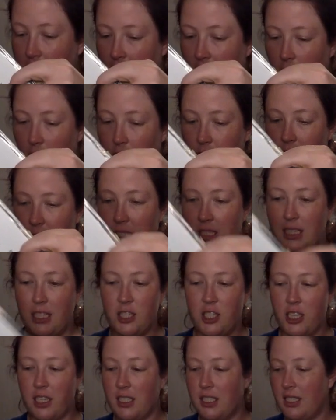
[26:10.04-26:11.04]
here for
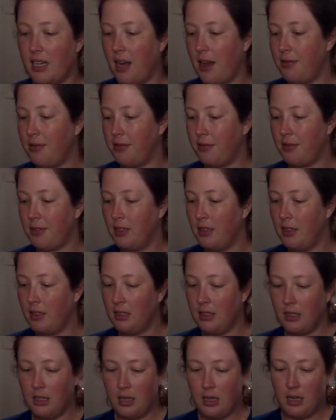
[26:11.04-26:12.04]
stitching stuff,
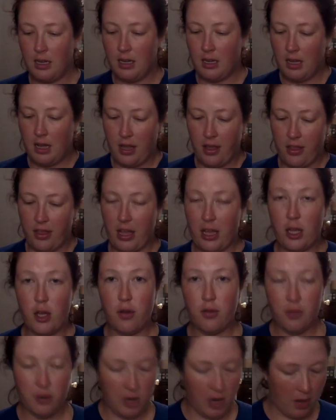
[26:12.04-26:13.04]
thank you
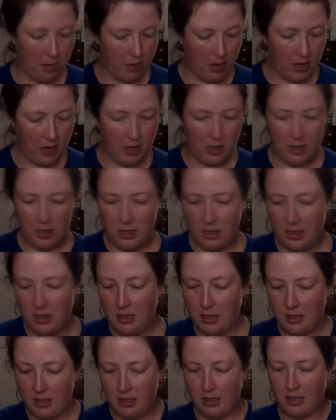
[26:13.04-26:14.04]
for coming.
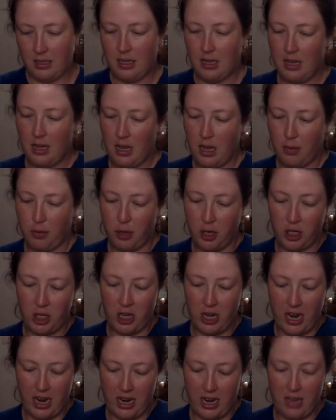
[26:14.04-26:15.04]

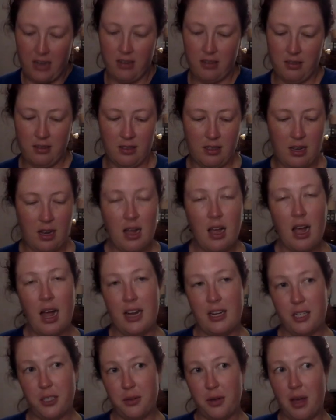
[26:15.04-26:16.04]
Appreciate it. I
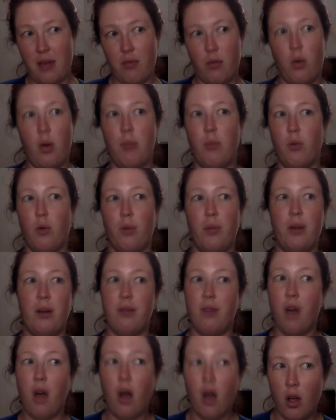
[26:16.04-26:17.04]
do have one more bit of
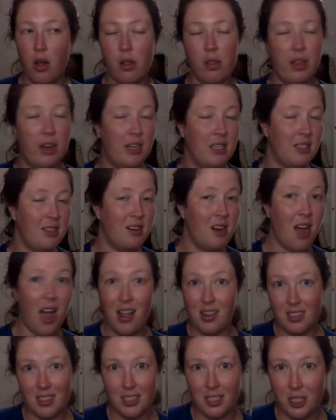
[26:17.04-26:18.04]
haul that is
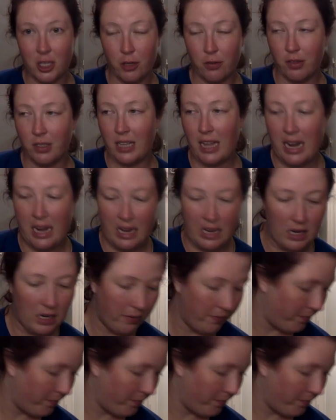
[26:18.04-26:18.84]
not stitchy related,